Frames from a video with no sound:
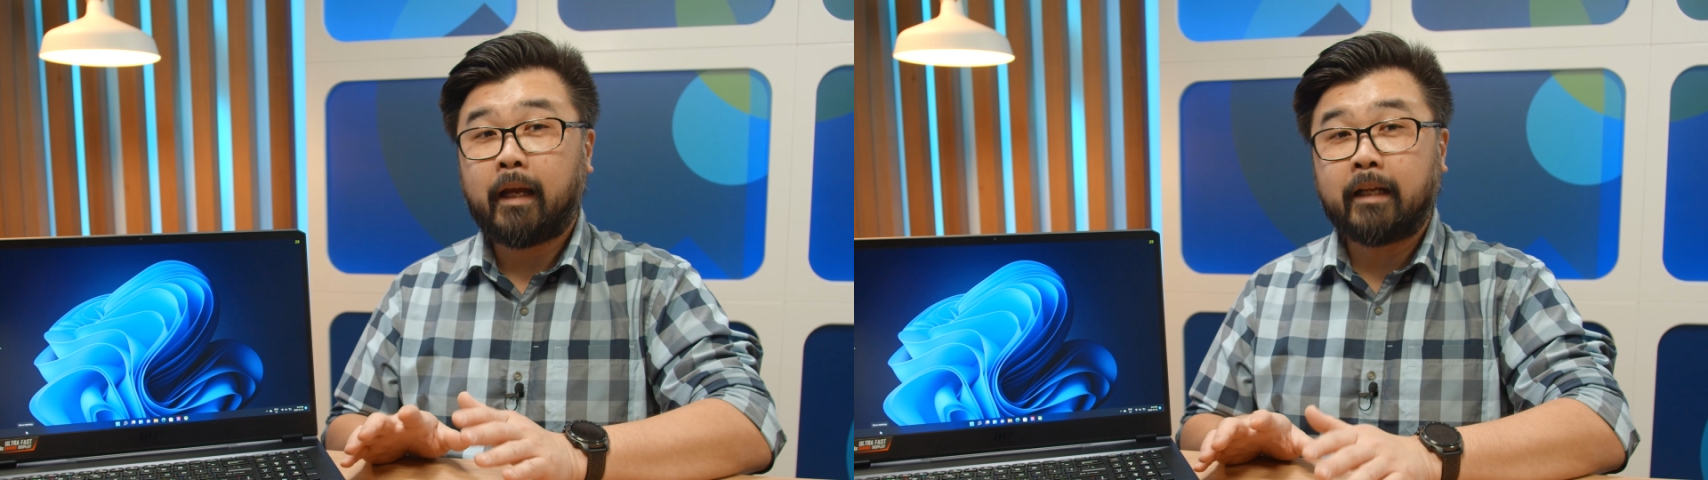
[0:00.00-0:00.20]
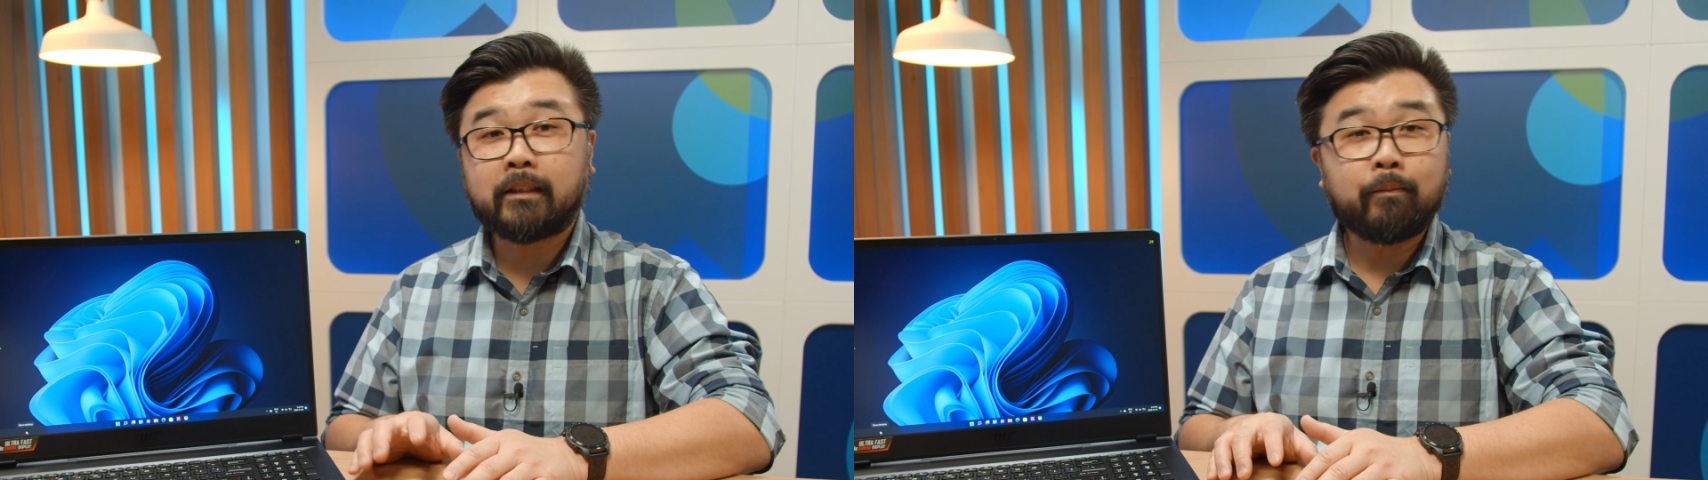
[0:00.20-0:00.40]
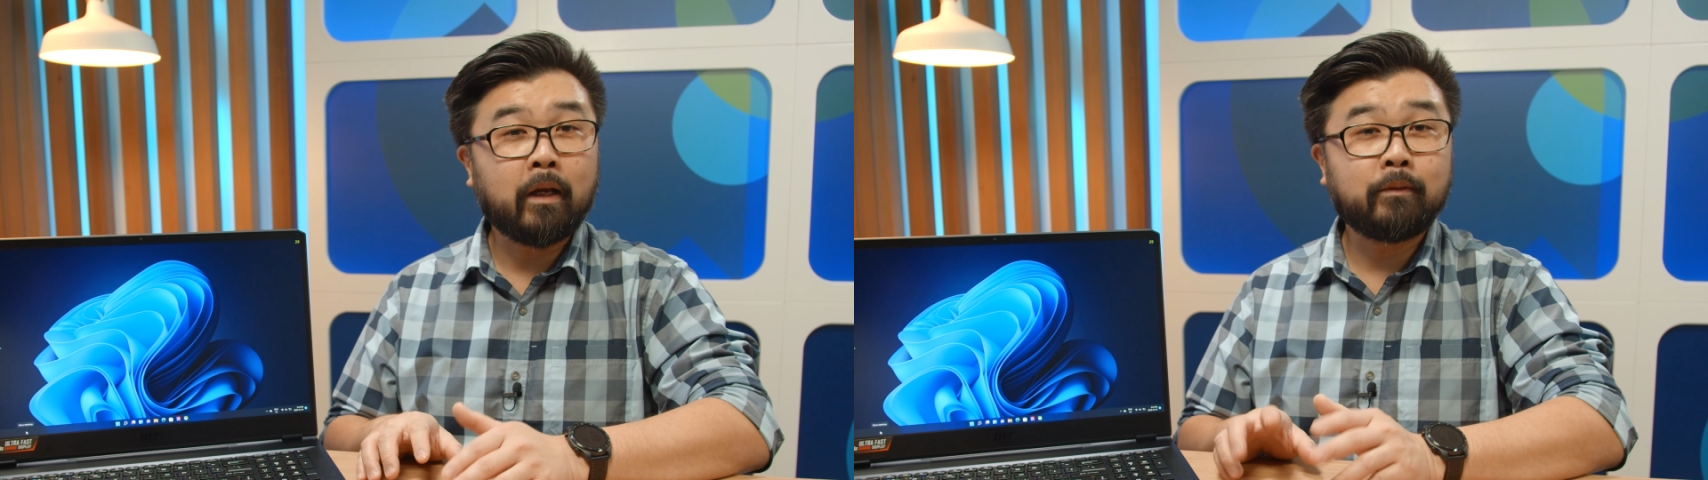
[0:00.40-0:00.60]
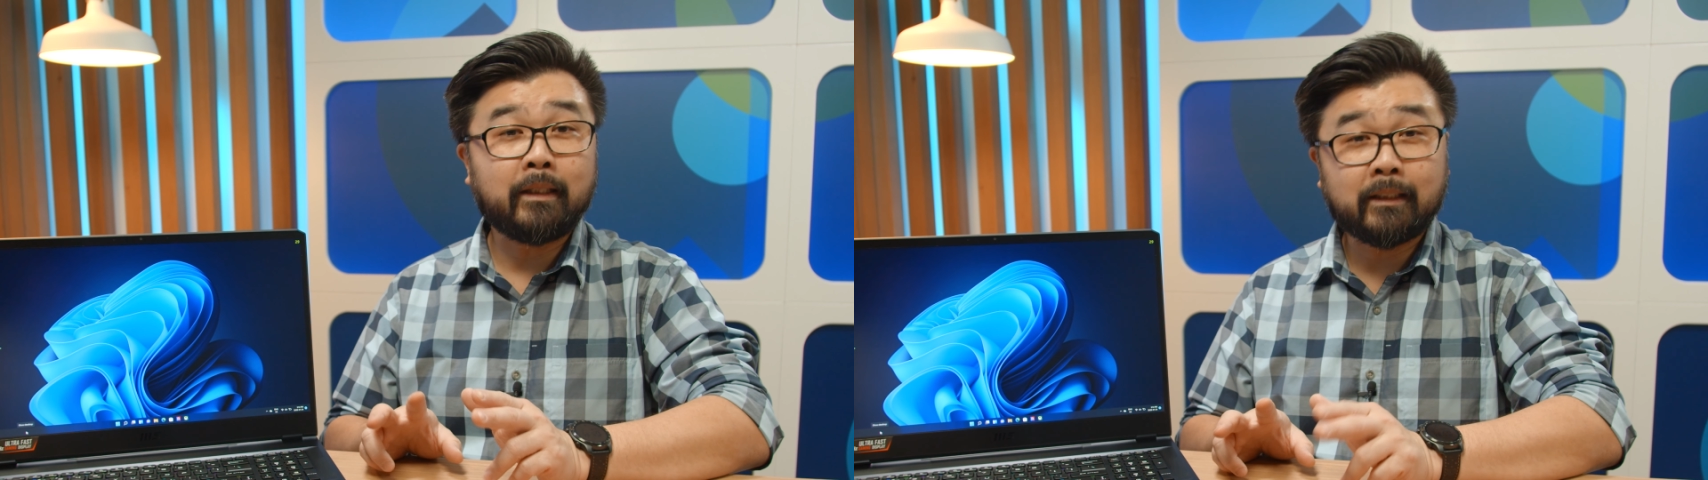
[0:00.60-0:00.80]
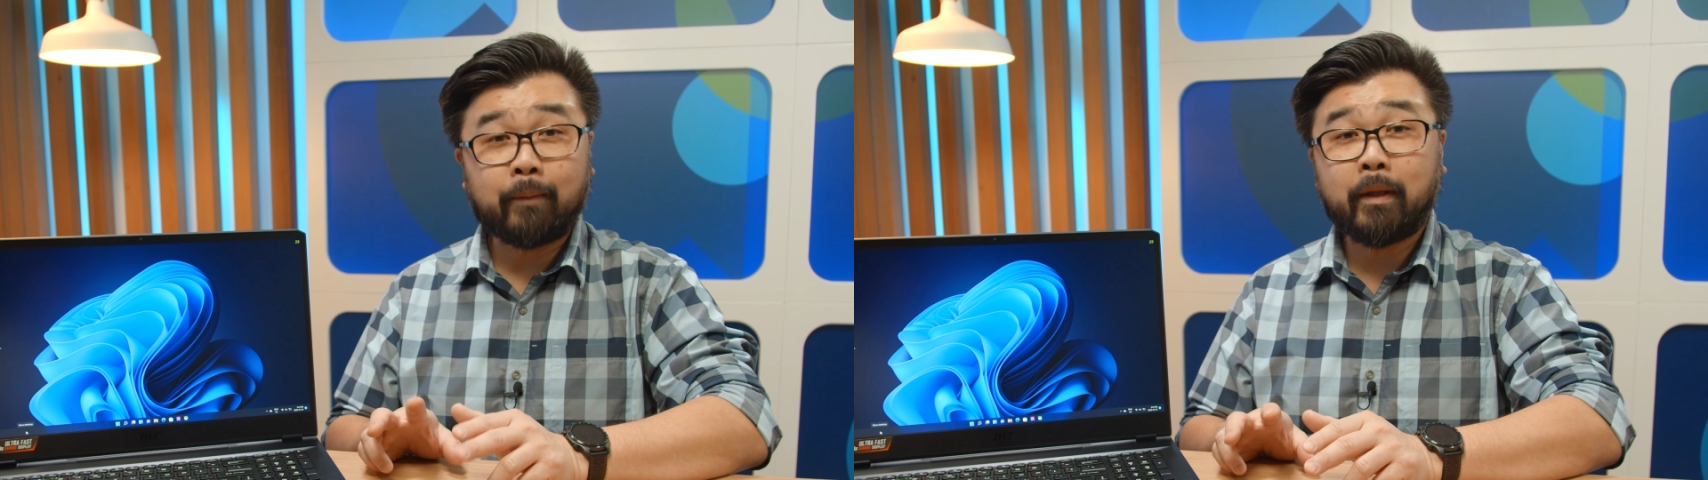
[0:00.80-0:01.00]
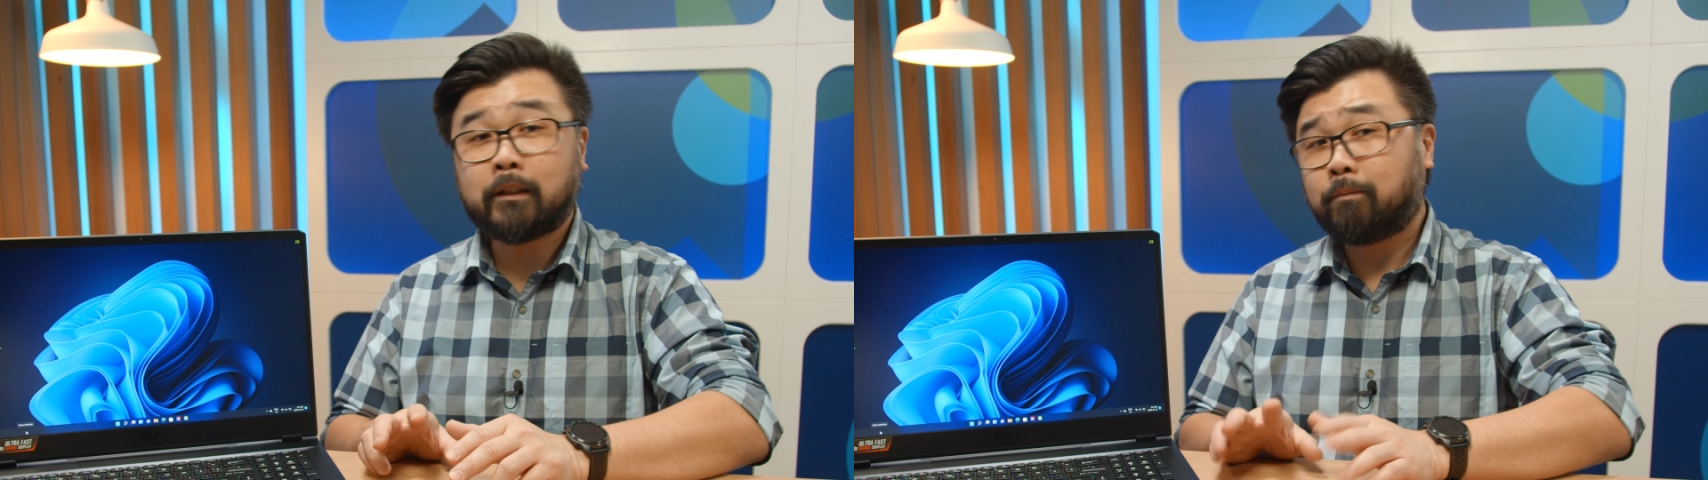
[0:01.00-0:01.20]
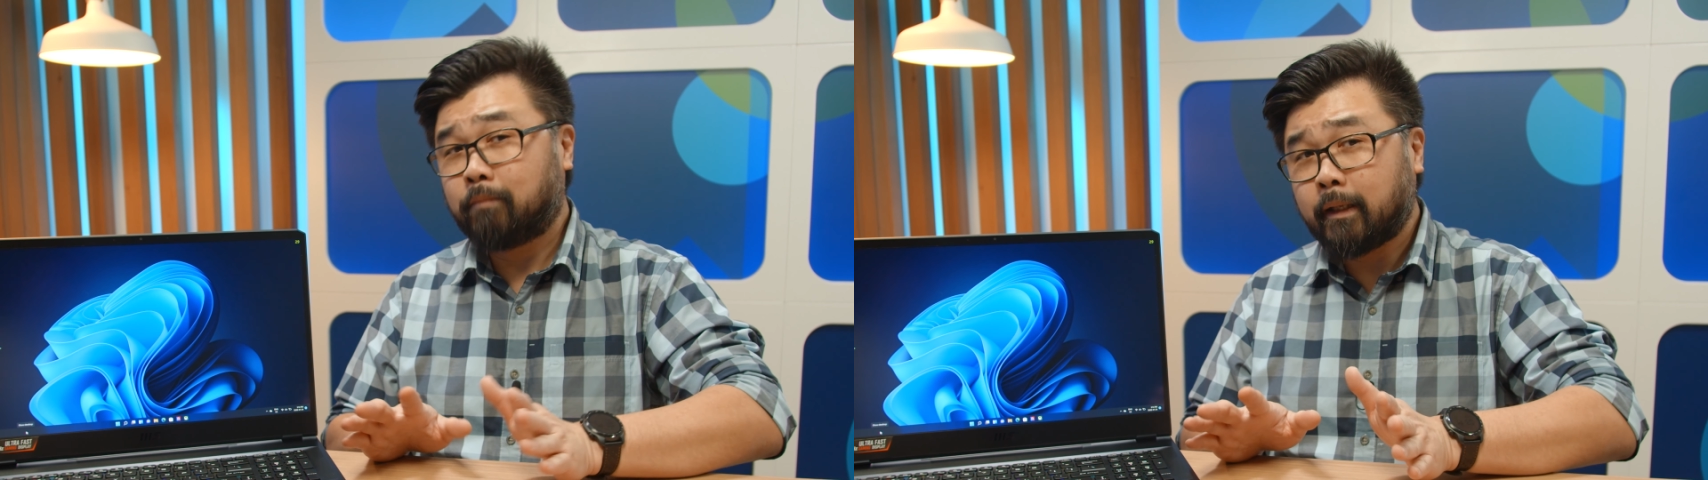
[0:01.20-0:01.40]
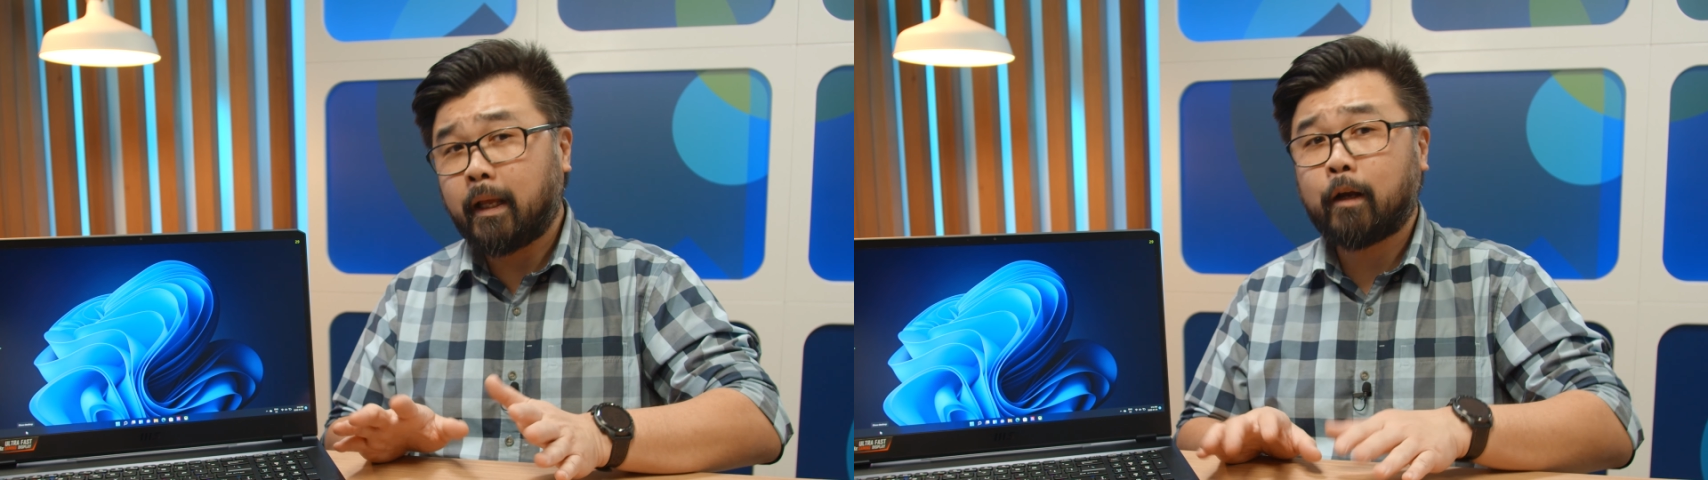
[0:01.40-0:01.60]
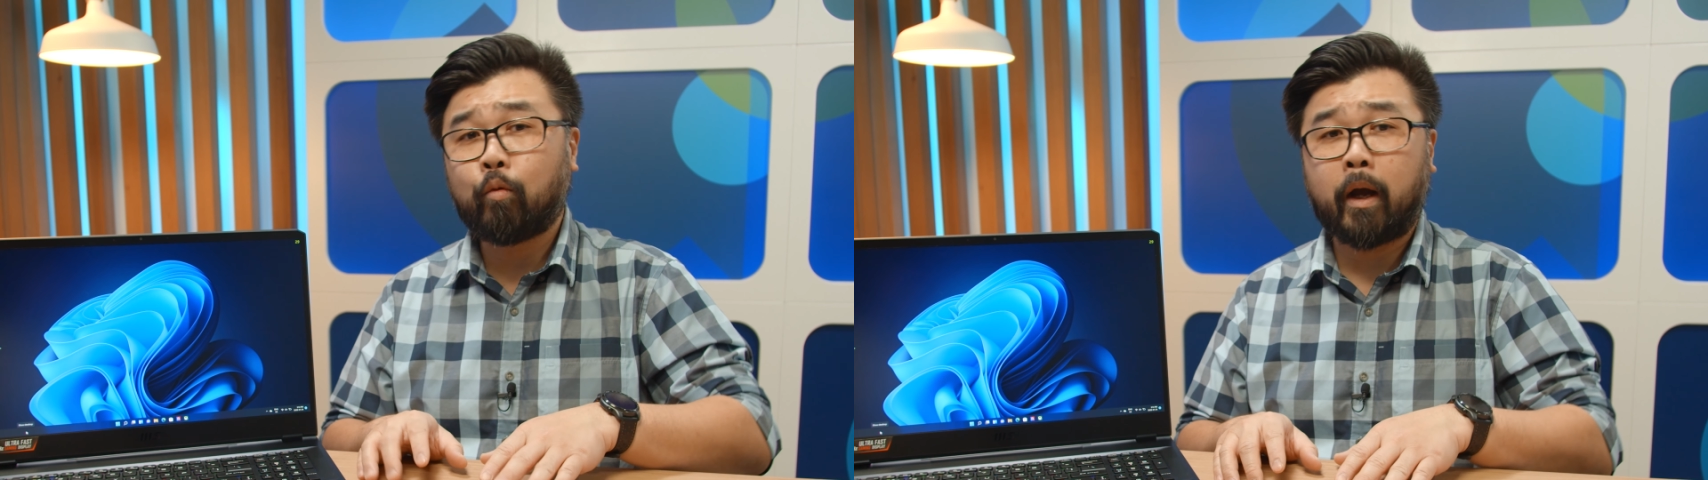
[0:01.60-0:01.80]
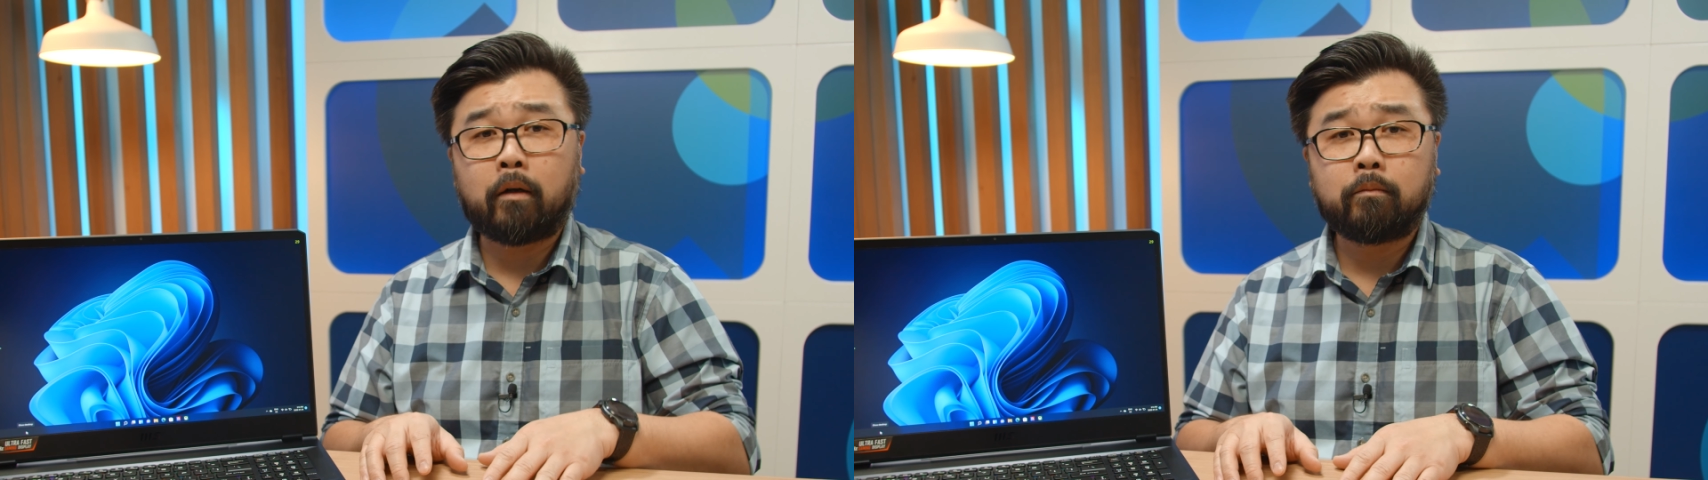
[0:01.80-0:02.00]
And sometimes these updates might take a
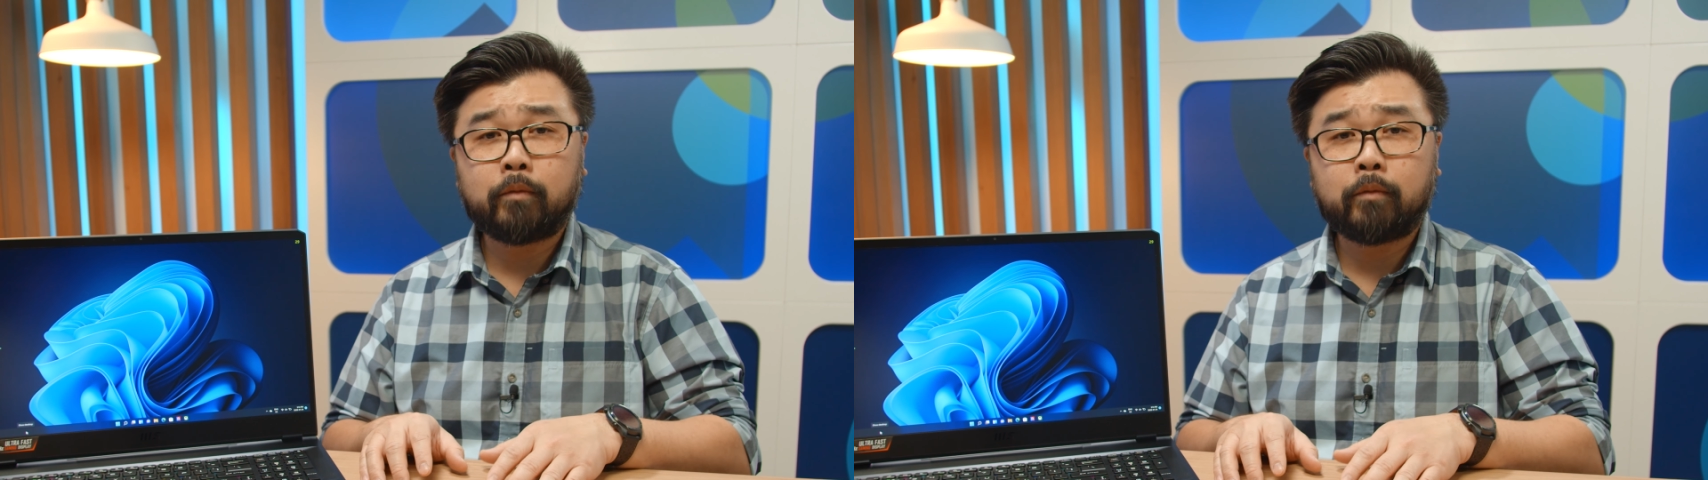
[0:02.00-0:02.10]
while,